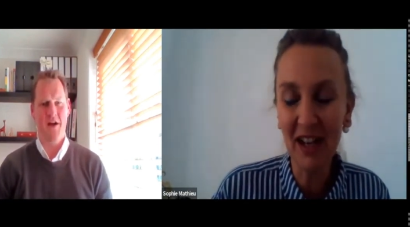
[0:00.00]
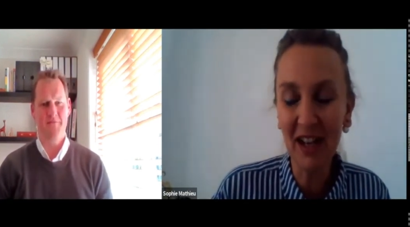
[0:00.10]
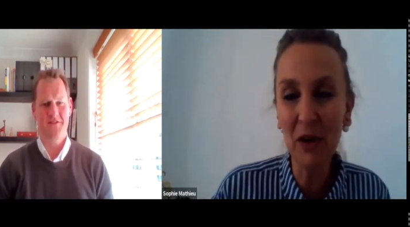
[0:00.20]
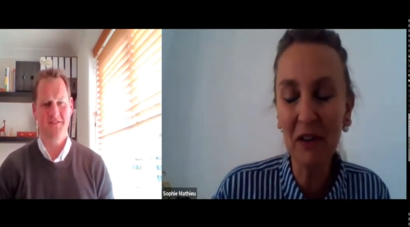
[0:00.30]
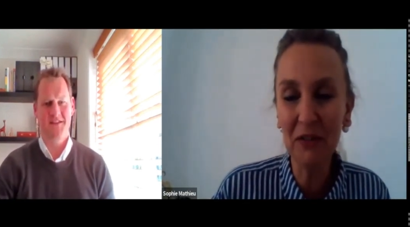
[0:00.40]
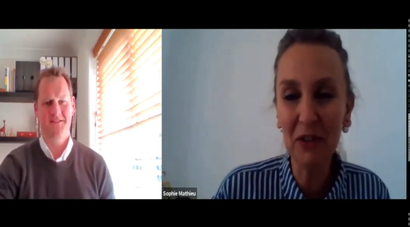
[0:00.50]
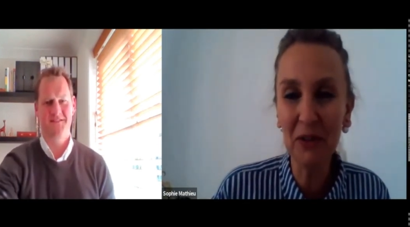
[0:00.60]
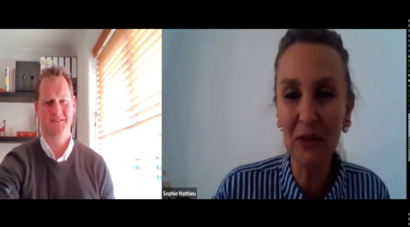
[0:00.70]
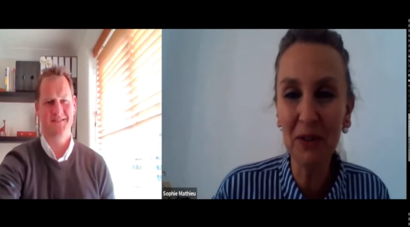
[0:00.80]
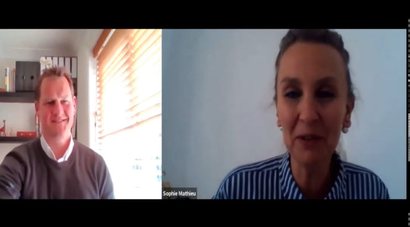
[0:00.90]
Speaker 1: you uh, very much
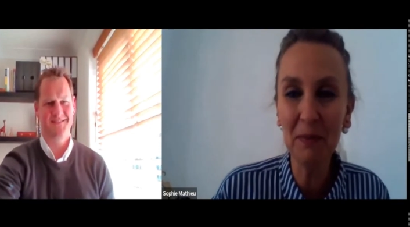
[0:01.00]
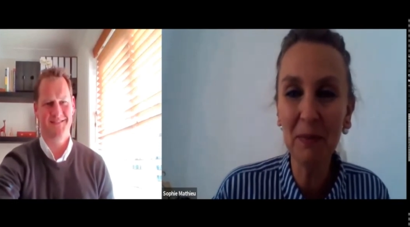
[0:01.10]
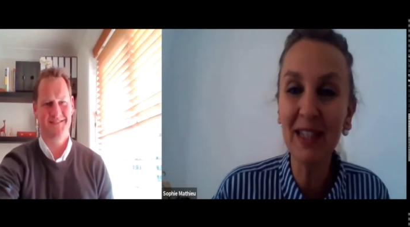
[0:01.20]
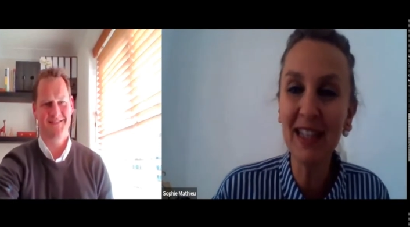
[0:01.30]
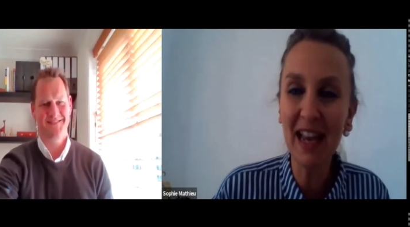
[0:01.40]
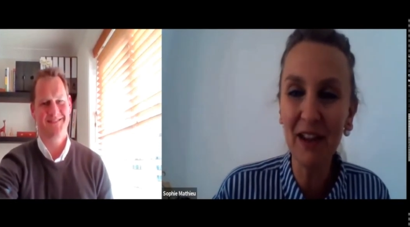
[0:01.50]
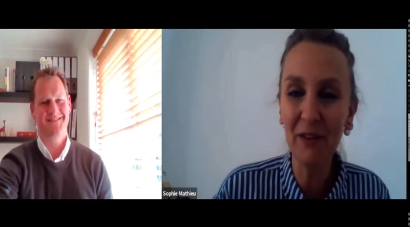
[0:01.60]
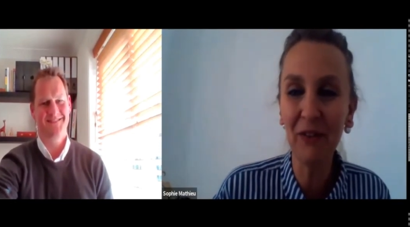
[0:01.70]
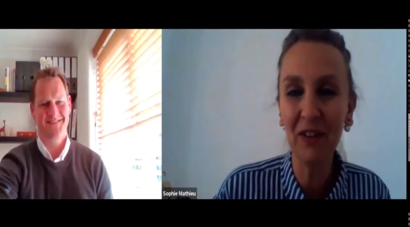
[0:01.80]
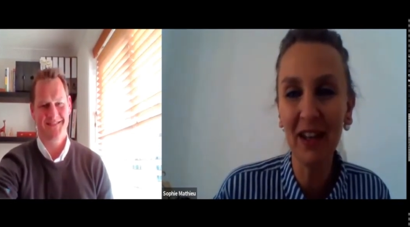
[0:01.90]
indeed. Be
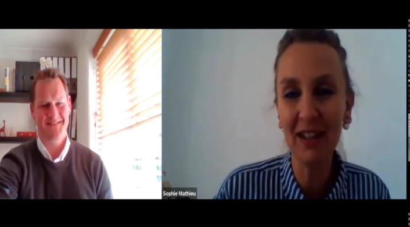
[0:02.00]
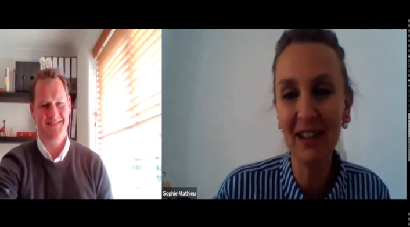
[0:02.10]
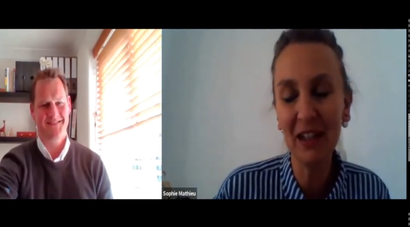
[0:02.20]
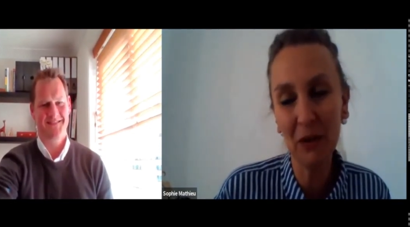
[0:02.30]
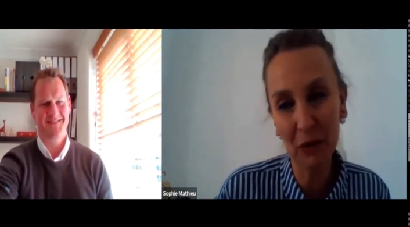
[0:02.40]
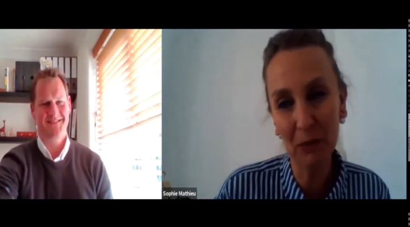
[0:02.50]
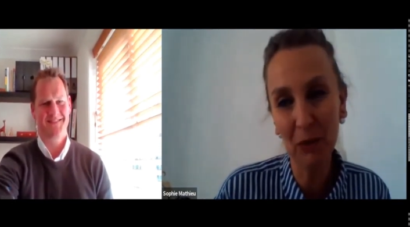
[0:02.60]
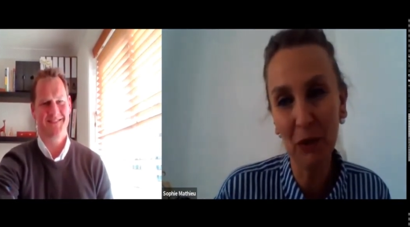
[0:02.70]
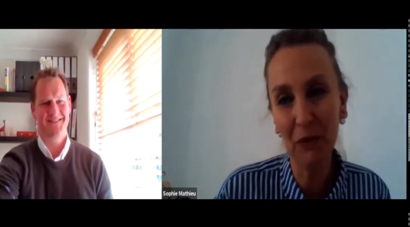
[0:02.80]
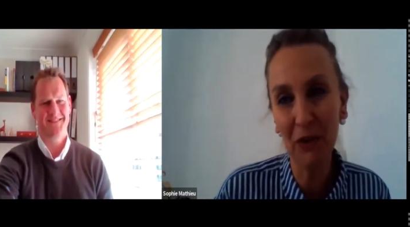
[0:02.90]
safe, and see you
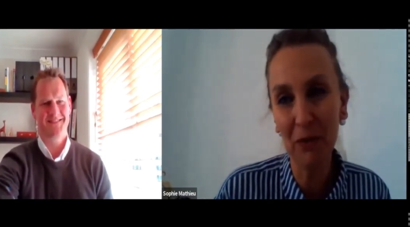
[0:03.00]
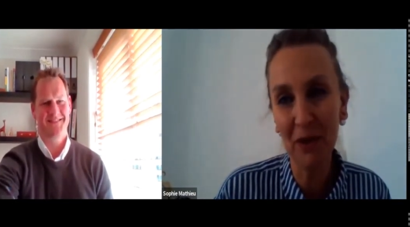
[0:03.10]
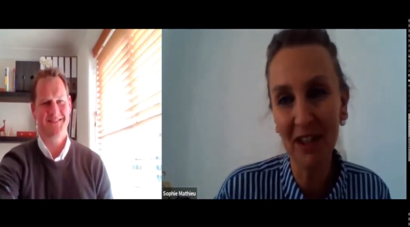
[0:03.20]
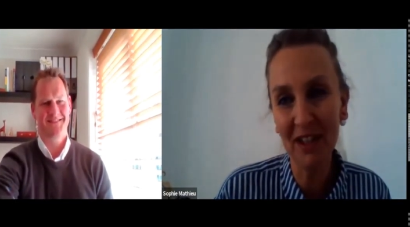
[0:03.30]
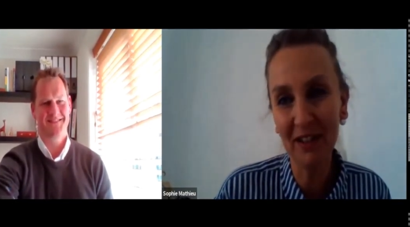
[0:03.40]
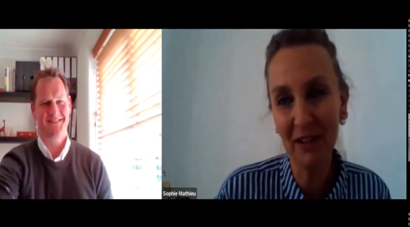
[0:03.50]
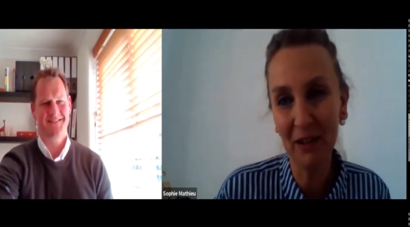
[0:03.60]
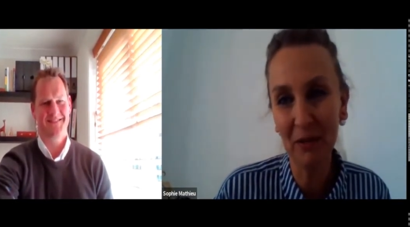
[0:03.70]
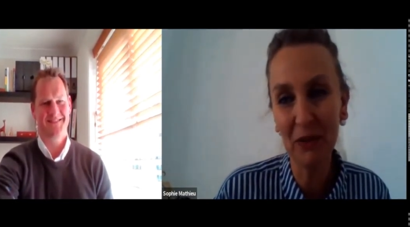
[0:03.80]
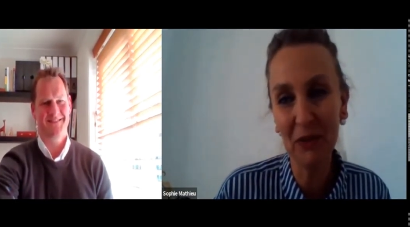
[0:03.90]
tomorrow for the one that
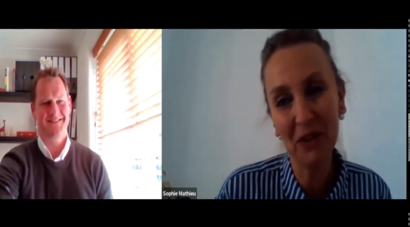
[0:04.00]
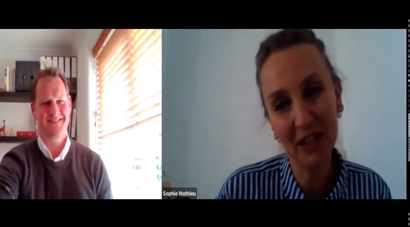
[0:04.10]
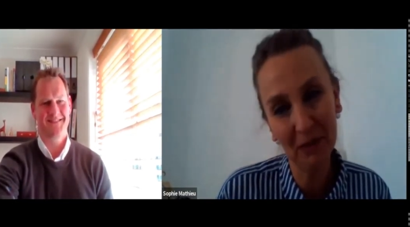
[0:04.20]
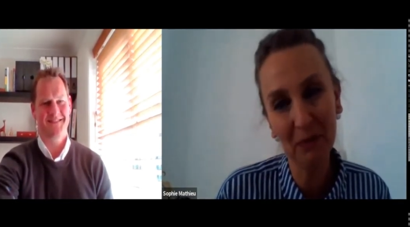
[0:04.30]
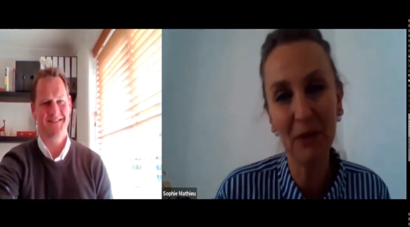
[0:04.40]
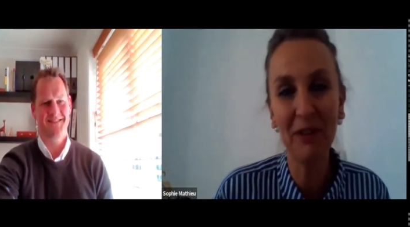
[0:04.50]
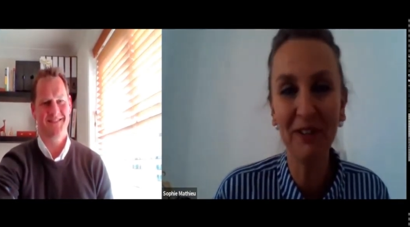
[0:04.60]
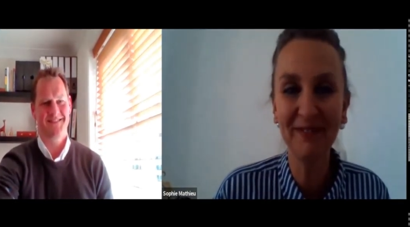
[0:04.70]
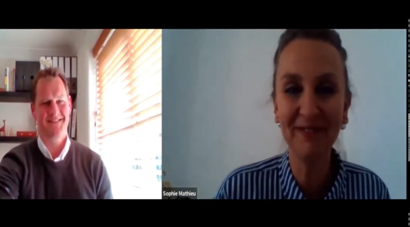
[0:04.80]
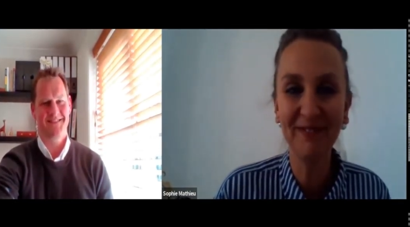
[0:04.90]
wants to connect tomorrow.
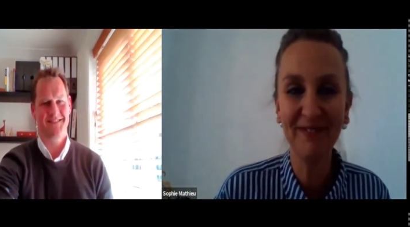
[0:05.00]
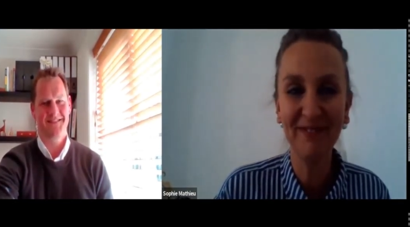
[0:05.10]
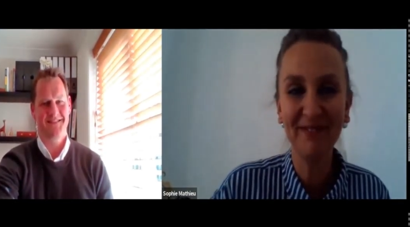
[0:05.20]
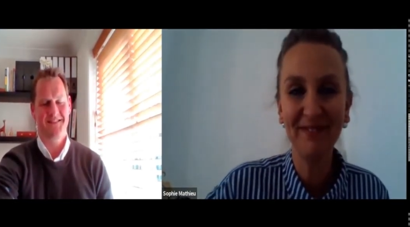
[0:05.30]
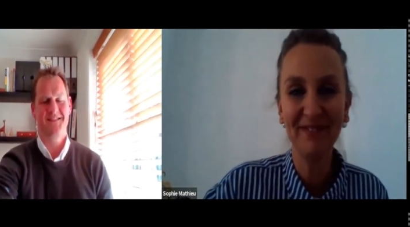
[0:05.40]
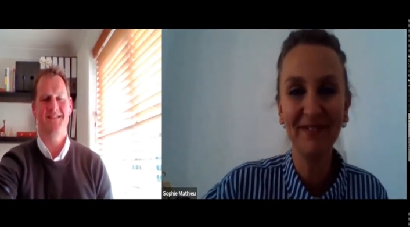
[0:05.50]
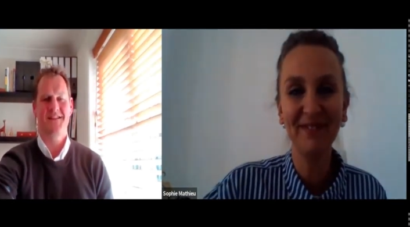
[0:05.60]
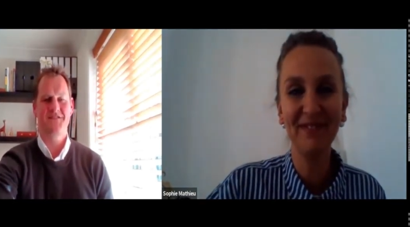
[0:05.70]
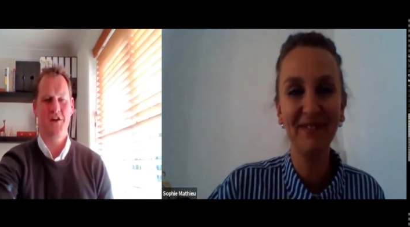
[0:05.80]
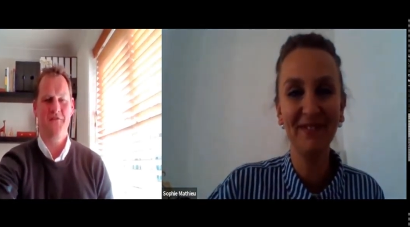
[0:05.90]
Speaker 2: Thanks,
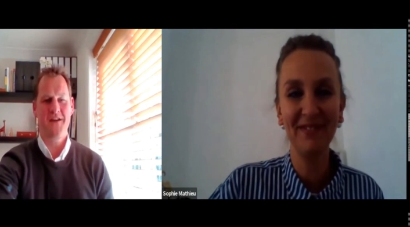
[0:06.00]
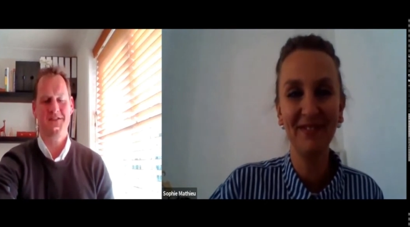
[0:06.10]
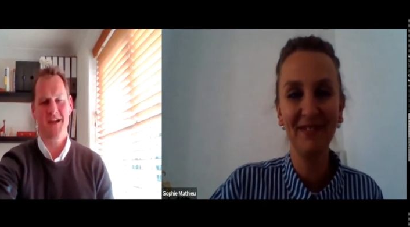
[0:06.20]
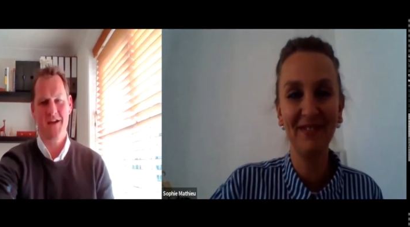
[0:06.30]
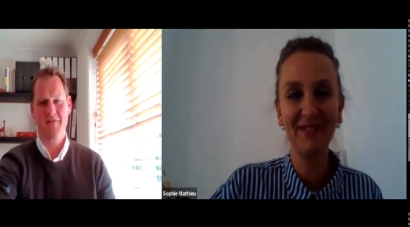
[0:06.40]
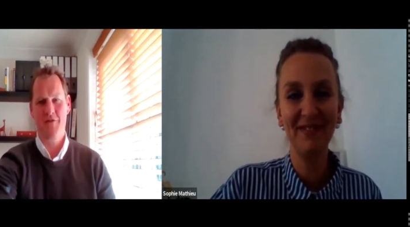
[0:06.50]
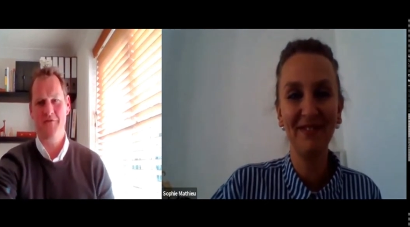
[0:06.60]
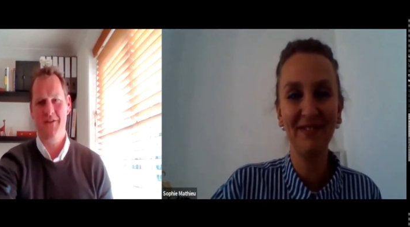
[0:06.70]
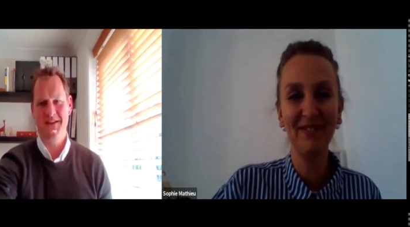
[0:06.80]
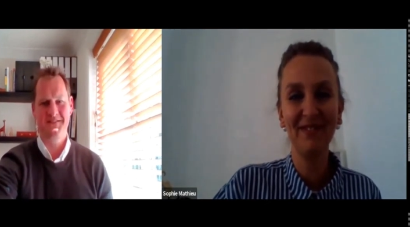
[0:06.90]
Sophie, and thank you everyone for
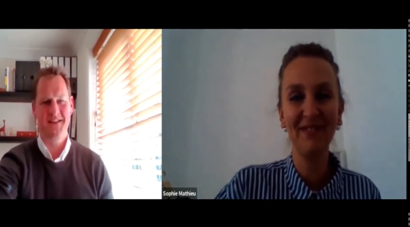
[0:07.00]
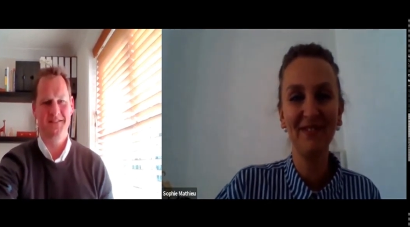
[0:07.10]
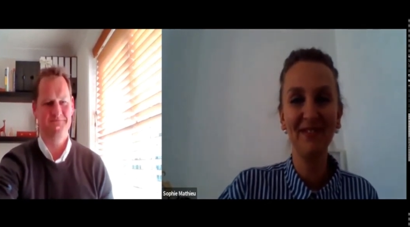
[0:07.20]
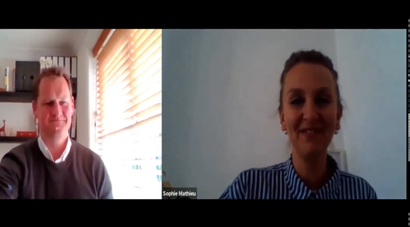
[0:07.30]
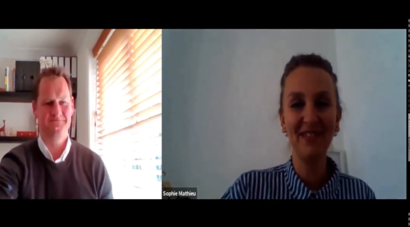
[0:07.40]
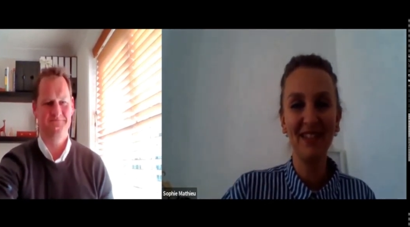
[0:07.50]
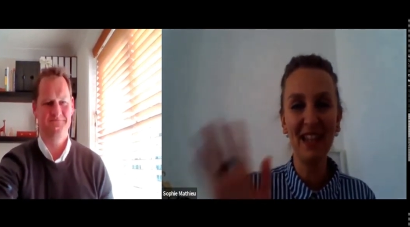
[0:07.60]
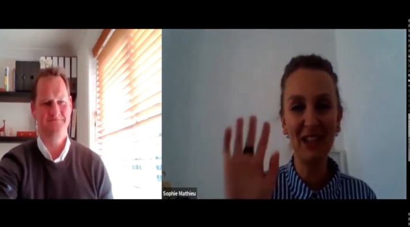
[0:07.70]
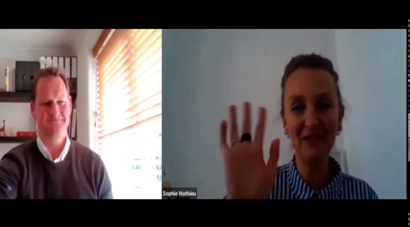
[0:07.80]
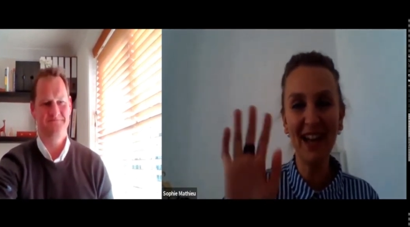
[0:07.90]
listening.
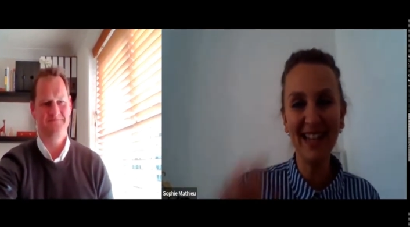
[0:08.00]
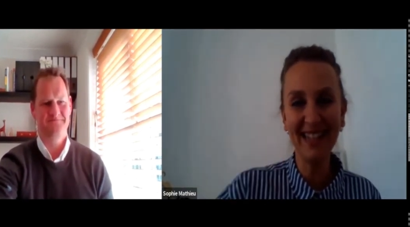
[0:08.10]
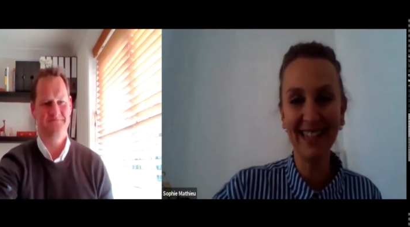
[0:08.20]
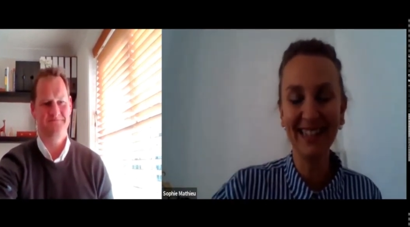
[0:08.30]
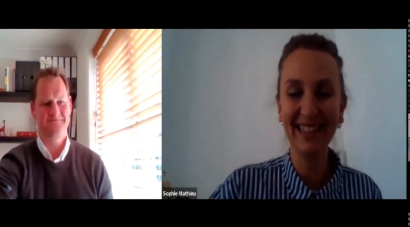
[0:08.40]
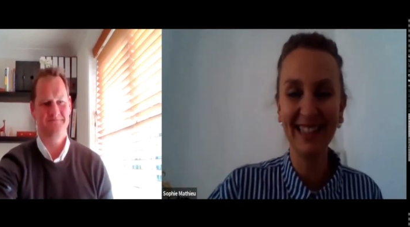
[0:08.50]
Speaker 1: Thank you. Bye.